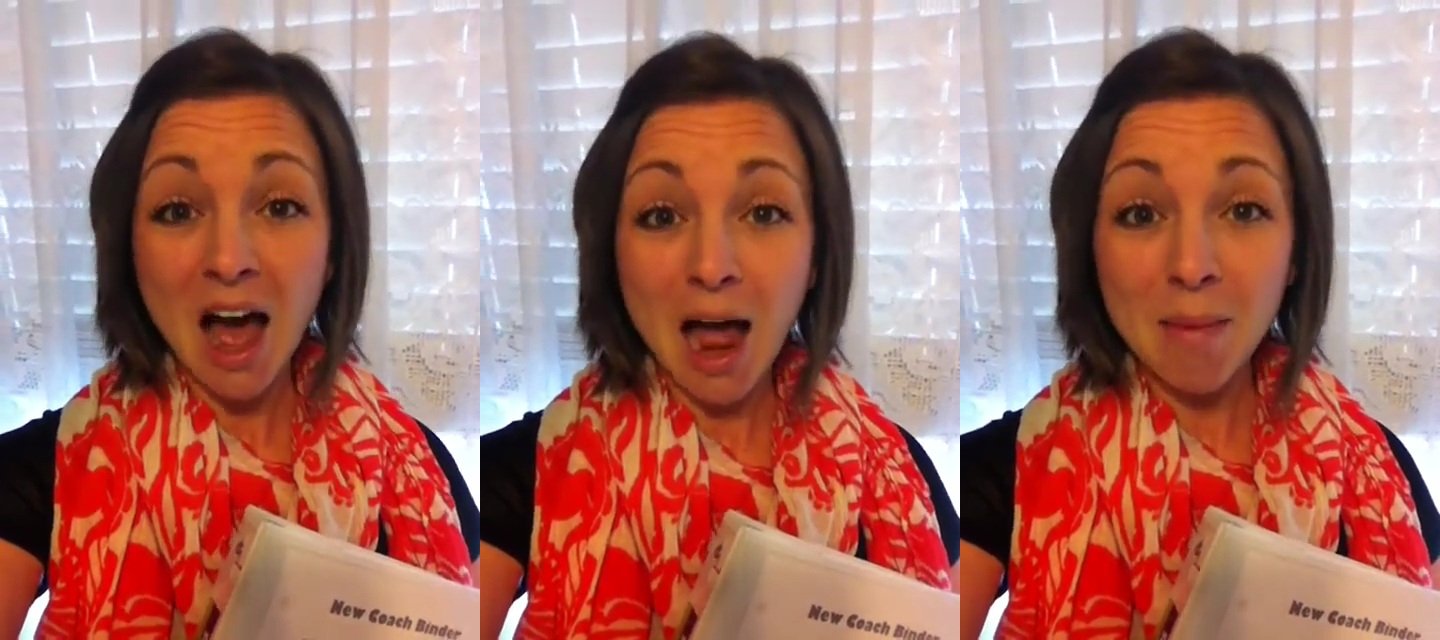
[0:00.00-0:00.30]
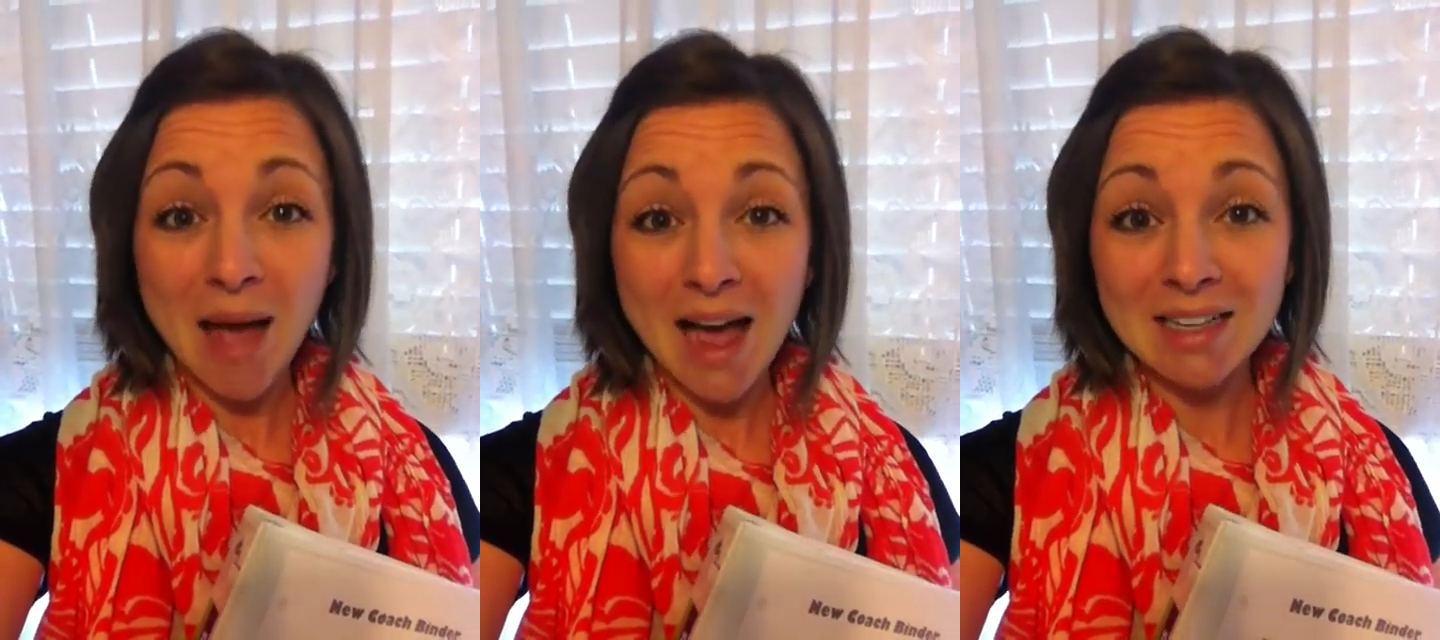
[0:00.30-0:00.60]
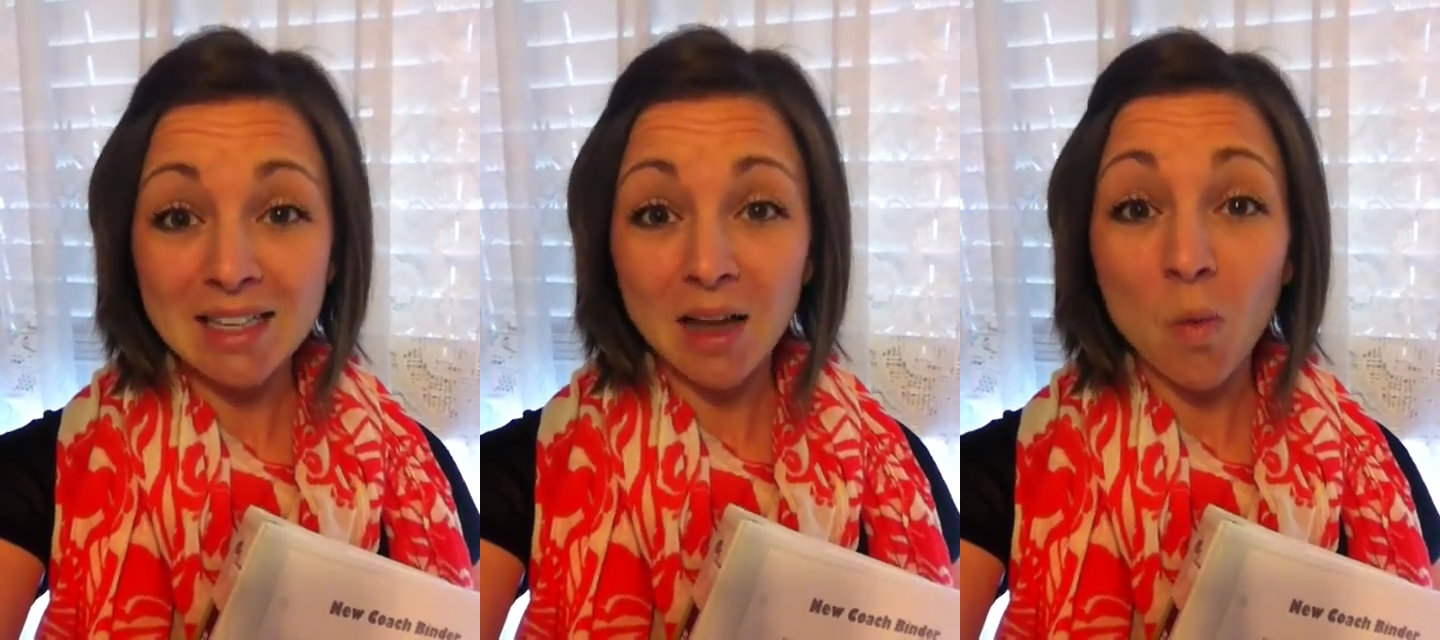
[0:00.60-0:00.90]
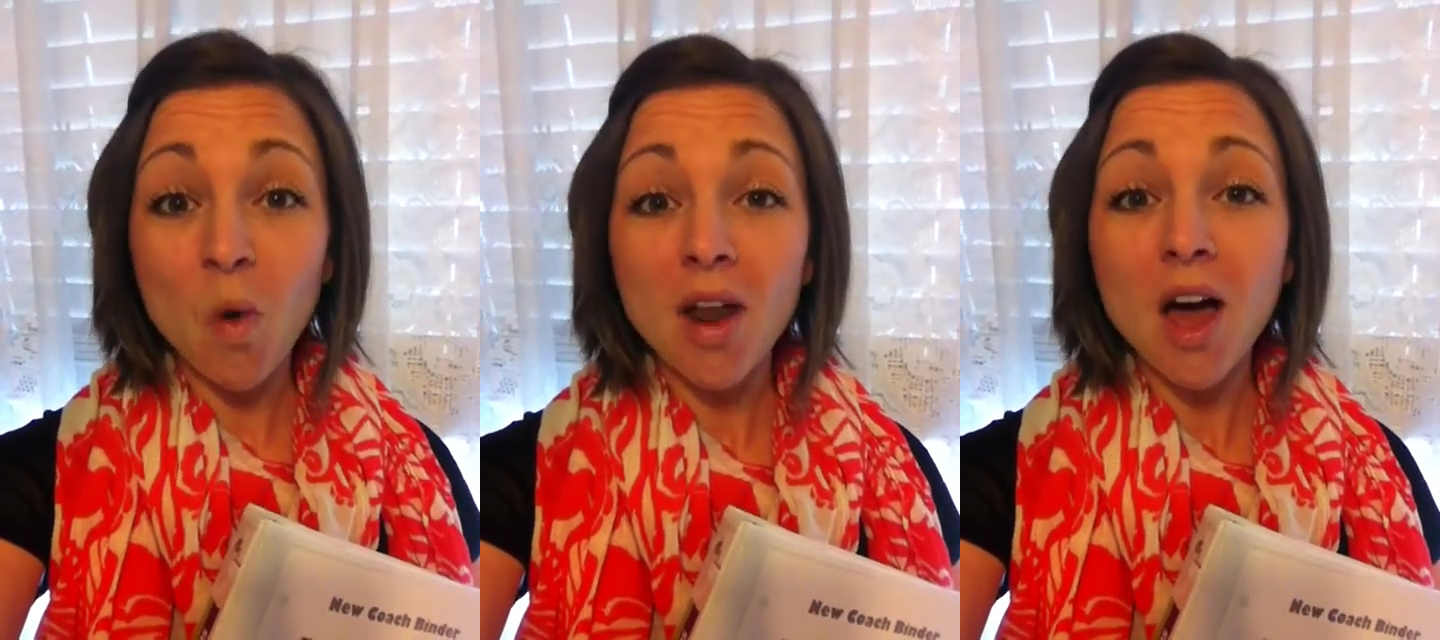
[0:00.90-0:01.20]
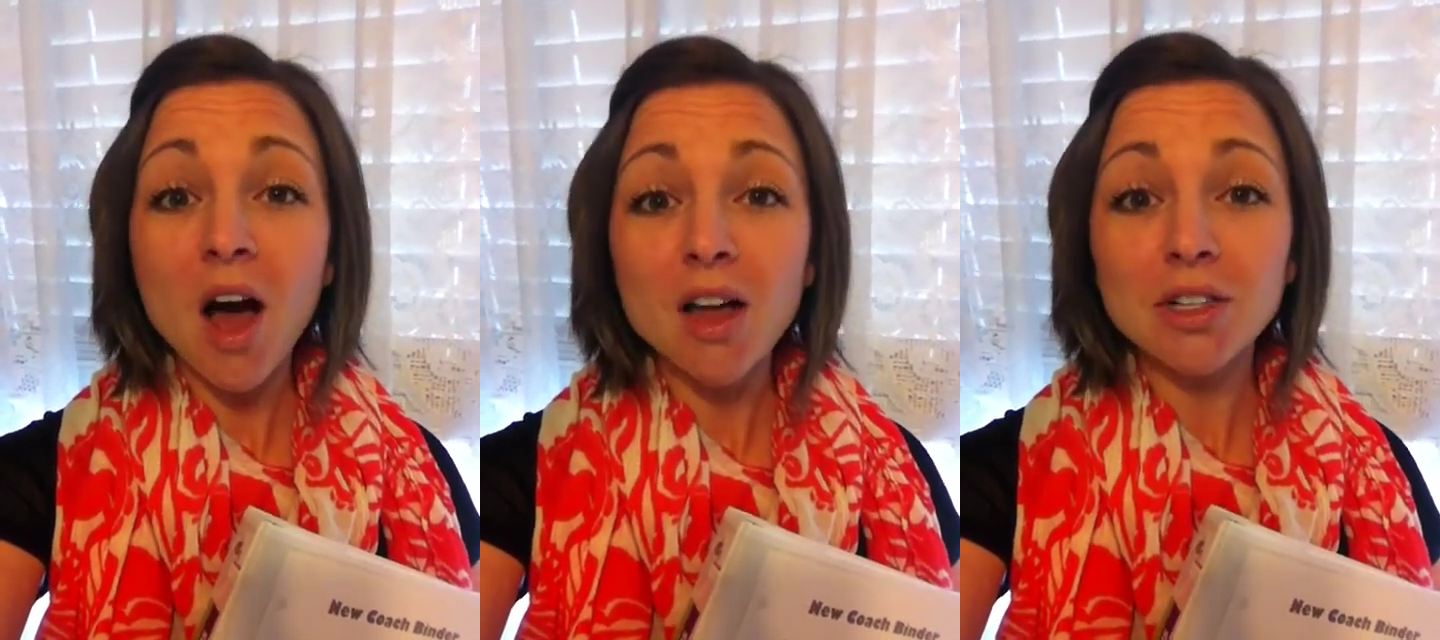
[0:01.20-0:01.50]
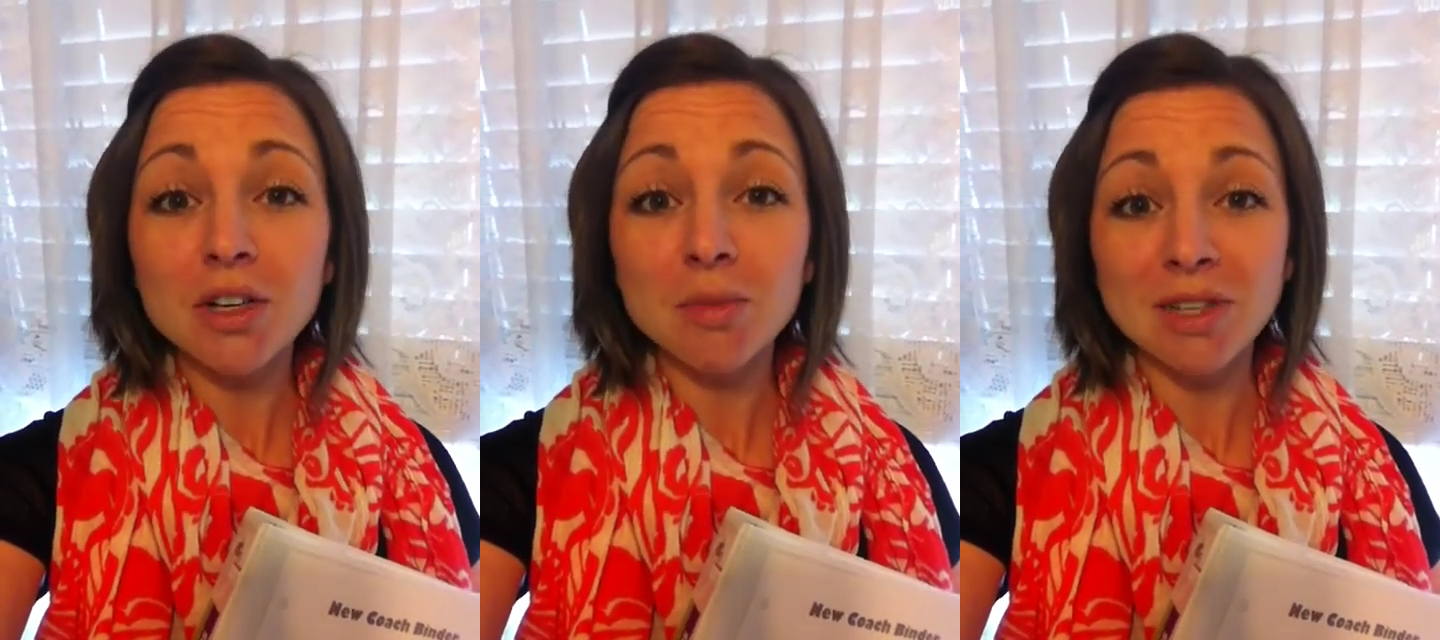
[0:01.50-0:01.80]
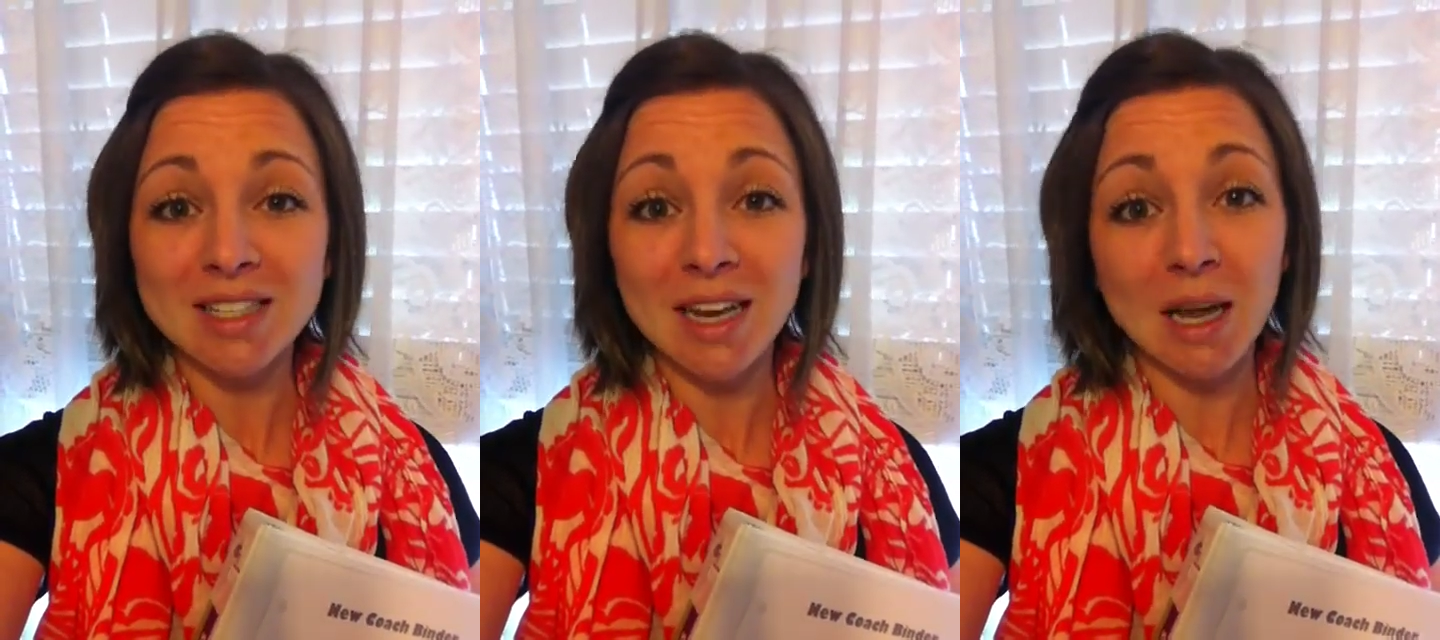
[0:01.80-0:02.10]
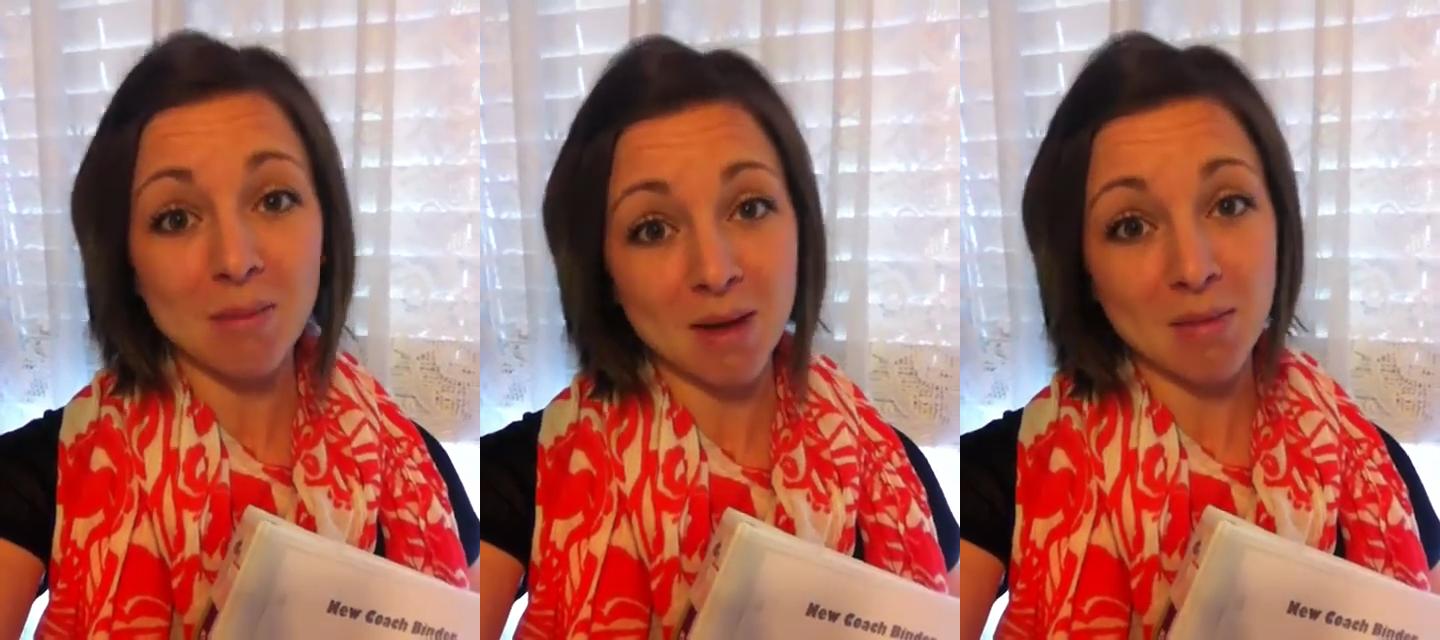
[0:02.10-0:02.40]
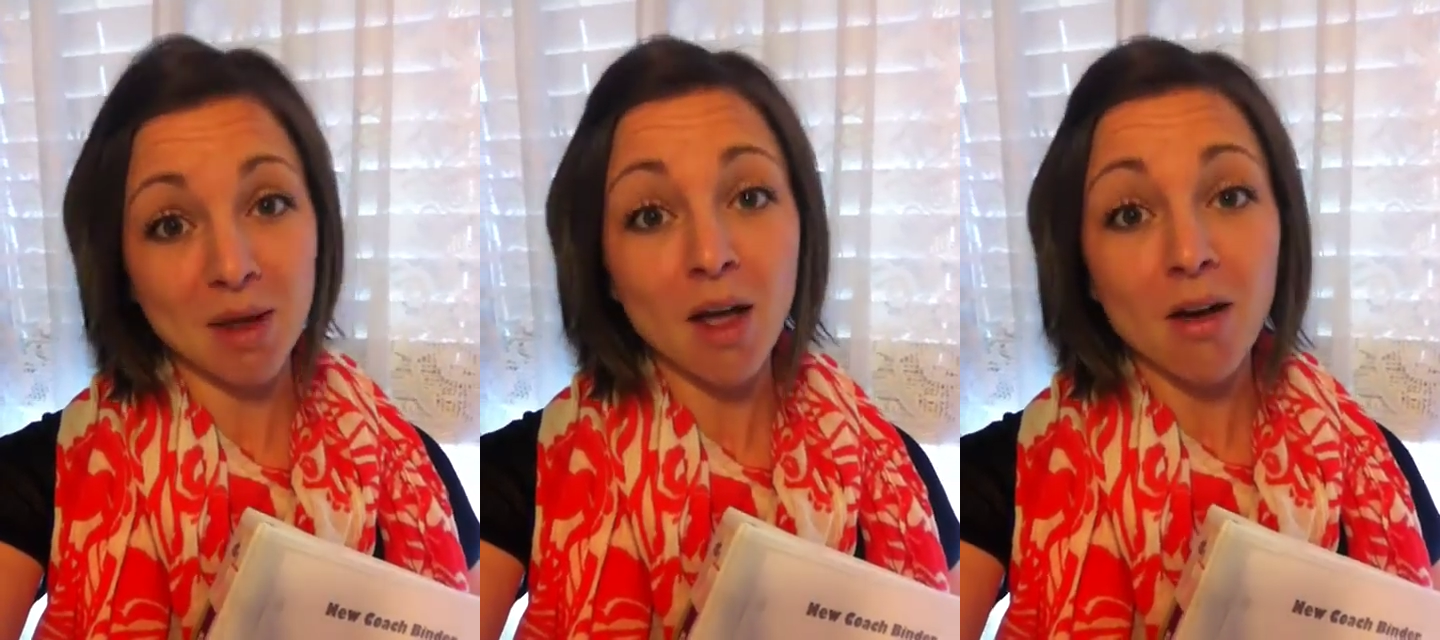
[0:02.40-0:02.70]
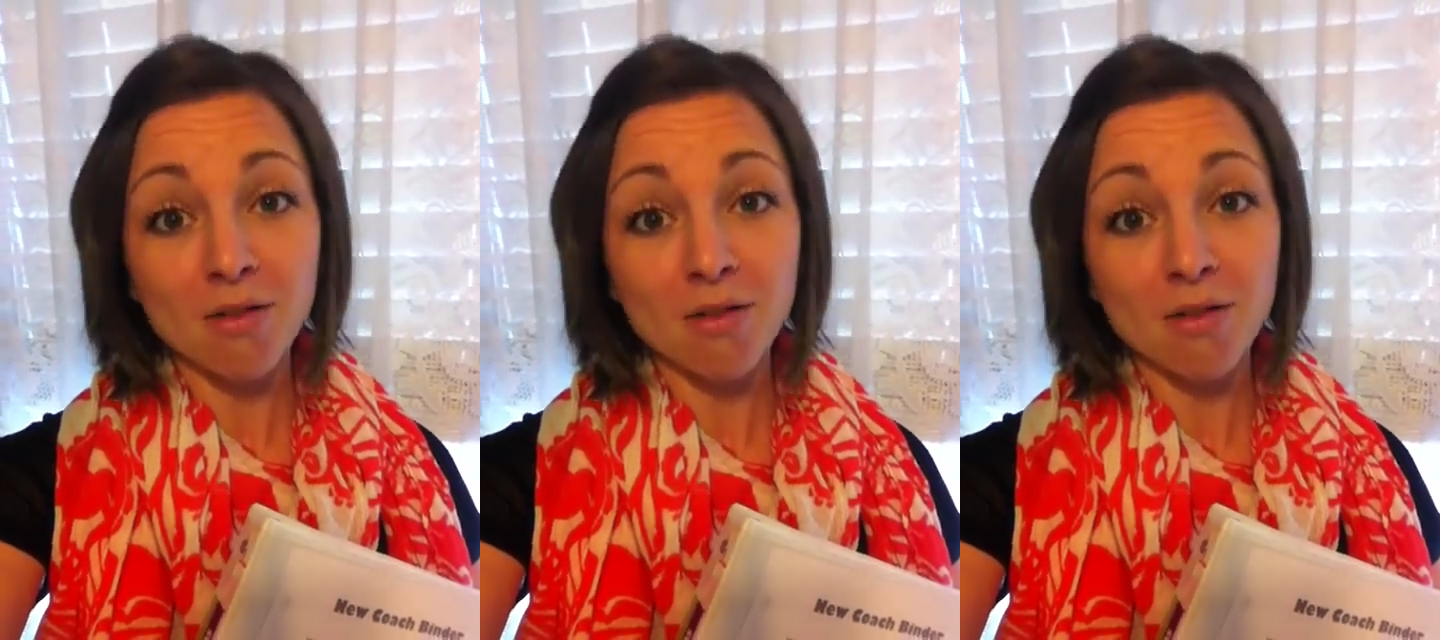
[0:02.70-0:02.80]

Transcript: I'm asking 100% commitment